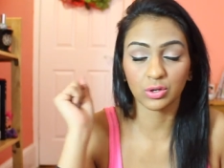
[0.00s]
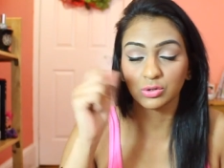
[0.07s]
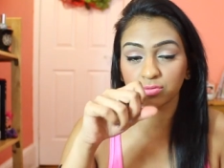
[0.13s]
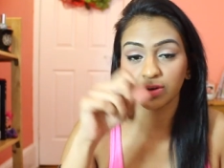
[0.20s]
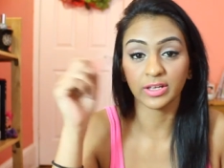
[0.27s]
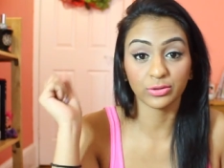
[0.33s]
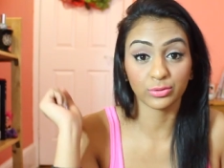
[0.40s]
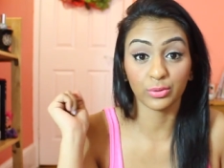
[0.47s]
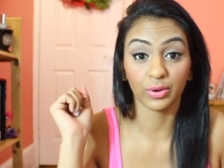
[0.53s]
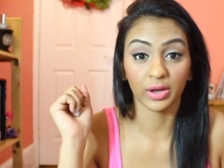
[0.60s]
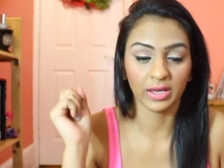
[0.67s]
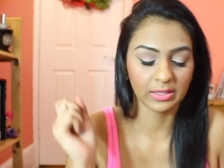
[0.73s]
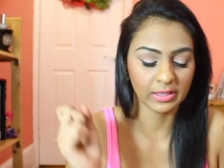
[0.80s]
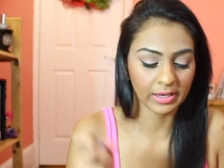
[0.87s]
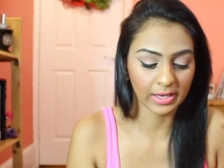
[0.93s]
goes right through
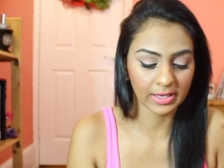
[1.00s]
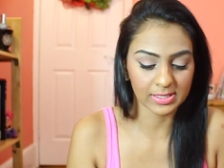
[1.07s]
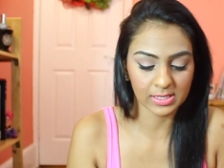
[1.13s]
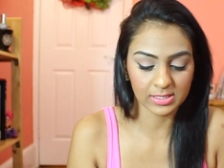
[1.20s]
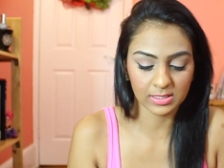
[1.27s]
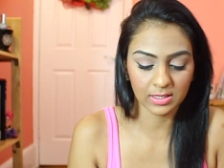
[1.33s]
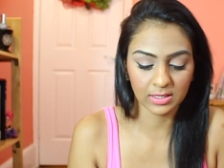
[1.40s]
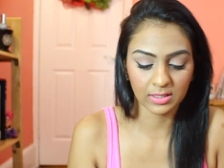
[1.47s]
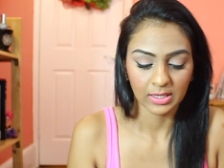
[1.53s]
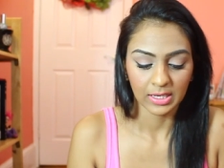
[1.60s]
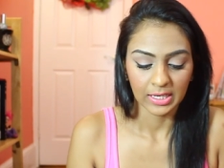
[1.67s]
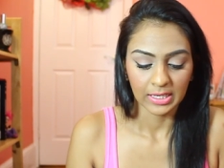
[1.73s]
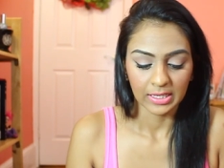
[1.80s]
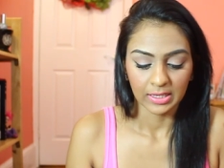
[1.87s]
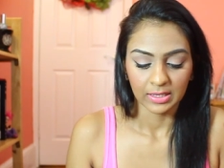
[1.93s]
it. Like it doesn't
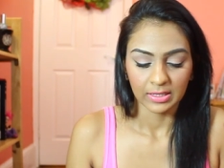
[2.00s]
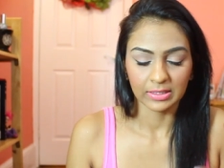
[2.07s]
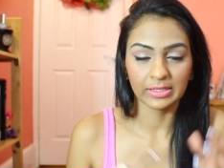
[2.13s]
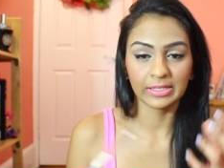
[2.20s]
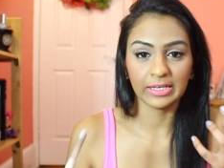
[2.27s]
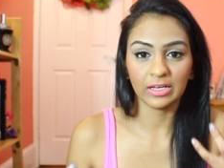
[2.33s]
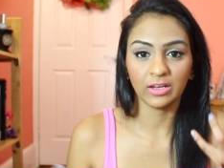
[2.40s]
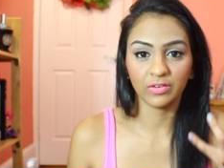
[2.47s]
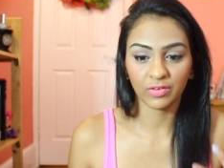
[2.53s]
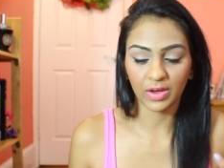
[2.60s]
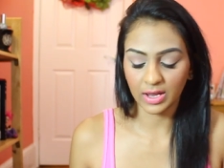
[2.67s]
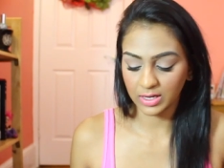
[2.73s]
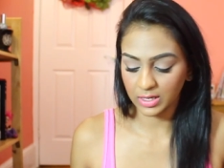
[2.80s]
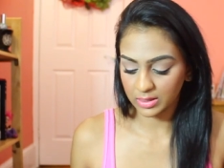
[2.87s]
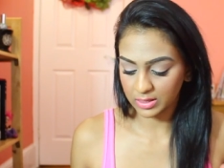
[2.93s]
leave
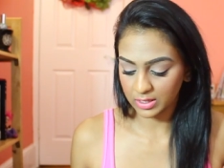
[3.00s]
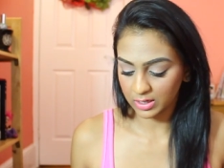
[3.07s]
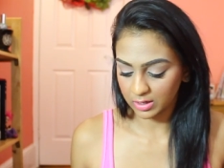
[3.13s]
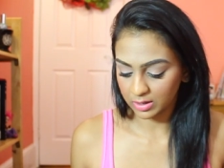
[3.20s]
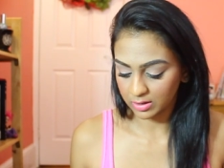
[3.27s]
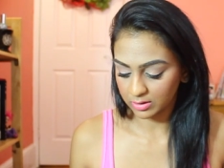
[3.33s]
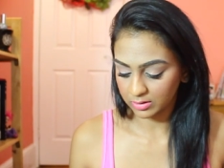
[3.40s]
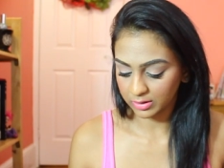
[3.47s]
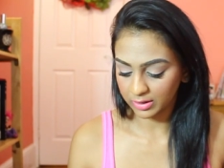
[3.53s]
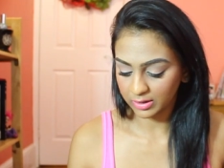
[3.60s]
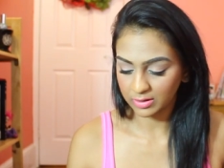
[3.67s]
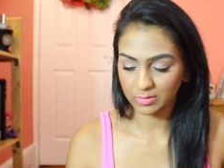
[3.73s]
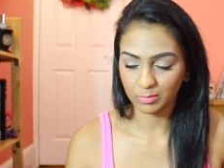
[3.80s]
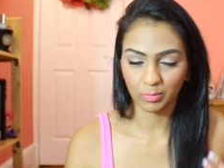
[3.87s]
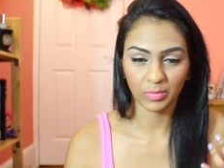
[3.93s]
anything like
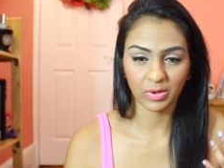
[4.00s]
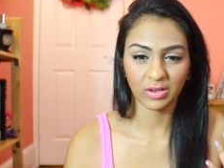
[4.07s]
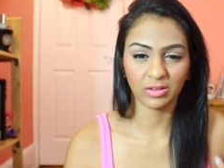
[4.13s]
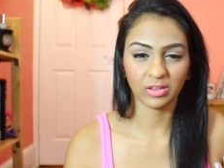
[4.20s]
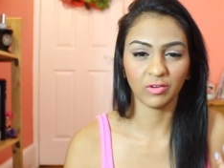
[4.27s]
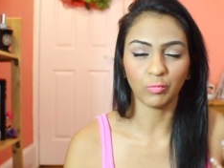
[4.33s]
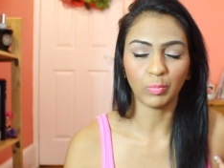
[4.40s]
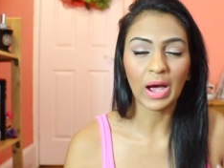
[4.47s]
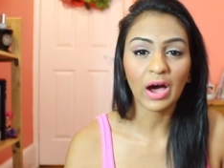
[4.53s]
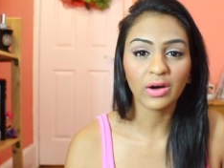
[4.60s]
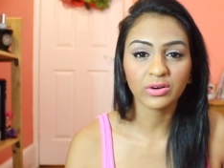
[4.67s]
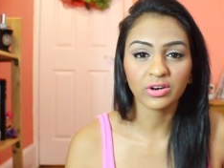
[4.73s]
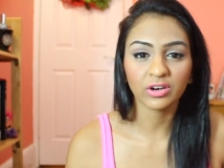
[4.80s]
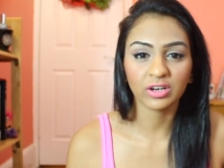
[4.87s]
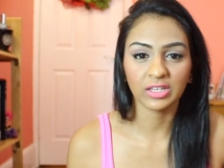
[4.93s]
leave
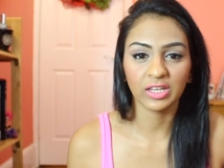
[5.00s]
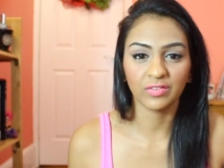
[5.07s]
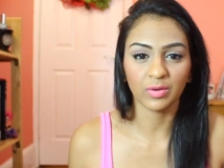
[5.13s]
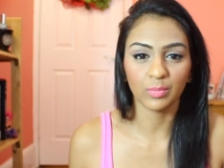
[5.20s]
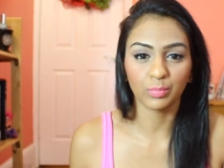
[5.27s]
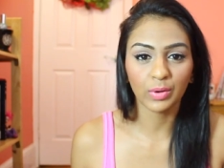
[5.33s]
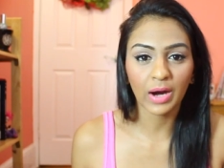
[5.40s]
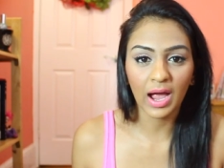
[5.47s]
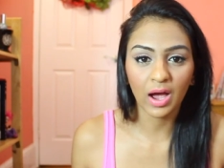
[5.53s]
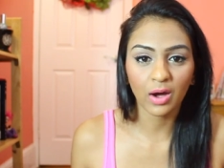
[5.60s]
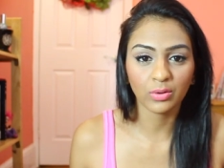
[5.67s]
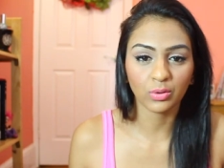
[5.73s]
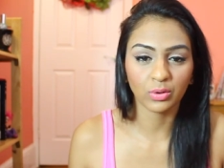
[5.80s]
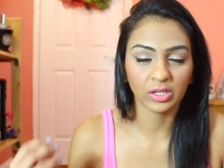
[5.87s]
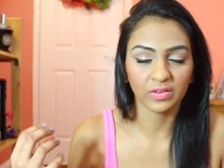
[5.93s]
powder or leave it
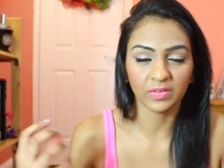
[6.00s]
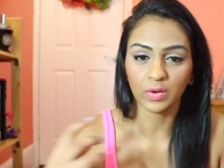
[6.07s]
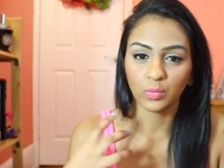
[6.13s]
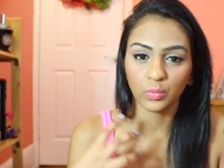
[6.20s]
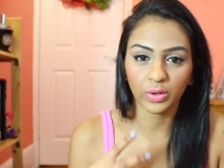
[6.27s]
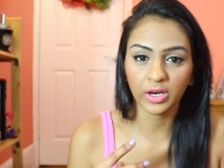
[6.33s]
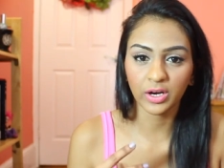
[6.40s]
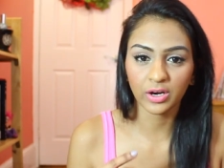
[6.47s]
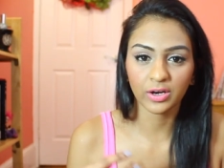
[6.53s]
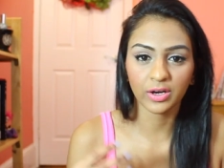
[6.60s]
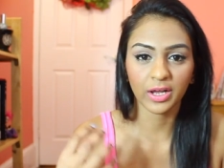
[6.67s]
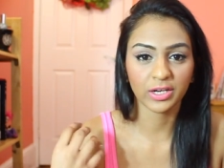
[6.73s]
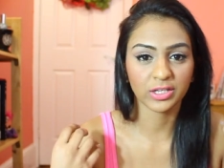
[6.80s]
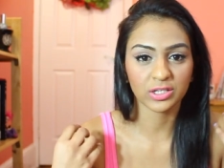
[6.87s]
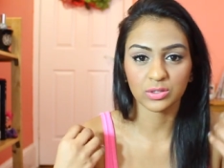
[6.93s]
brown or leave it
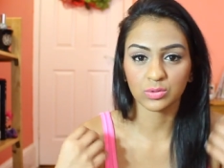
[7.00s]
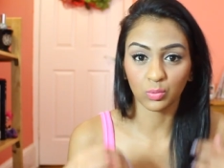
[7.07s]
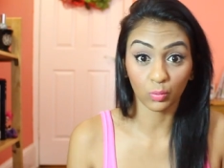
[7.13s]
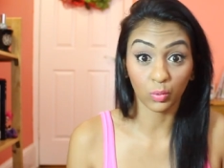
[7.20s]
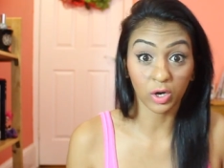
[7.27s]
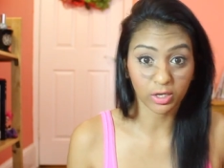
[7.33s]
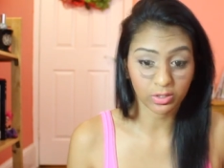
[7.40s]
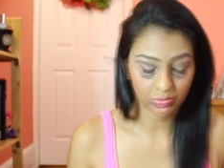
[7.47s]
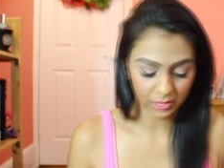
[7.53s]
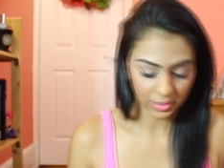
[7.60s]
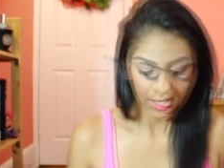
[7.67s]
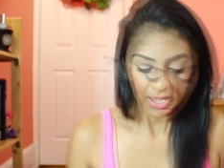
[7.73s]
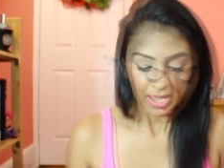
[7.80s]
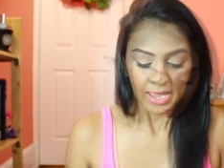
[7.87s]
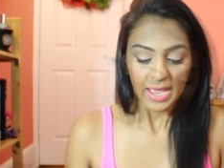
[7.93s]
weird. It just works
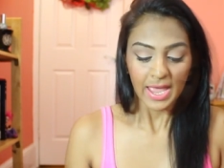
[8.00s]
really well.